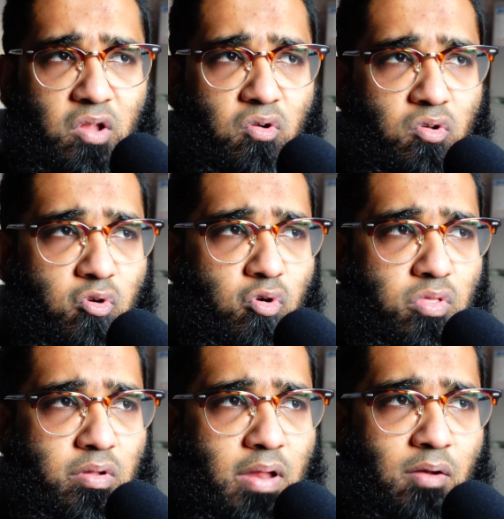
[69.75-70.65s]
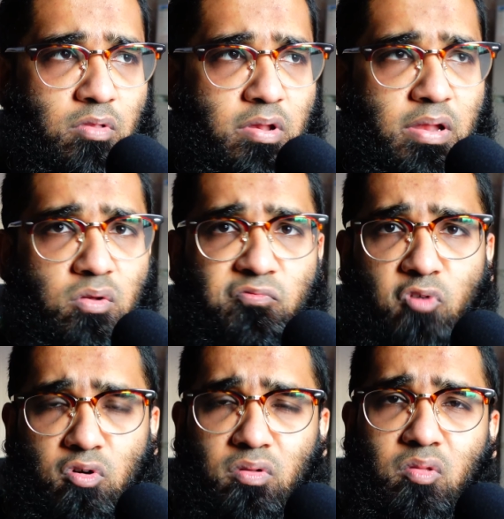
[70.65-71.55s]
is going to cost you around $3,000 to
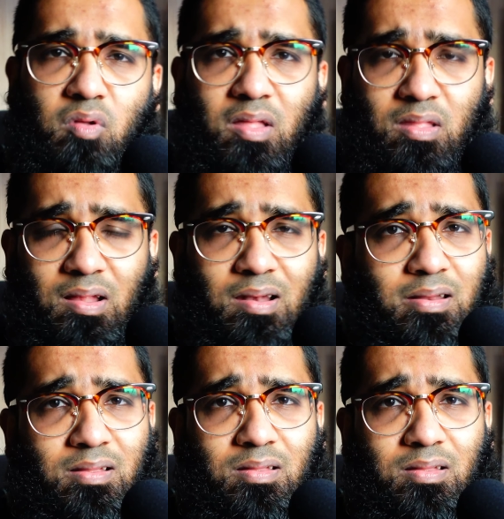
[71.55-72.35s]
$4,000.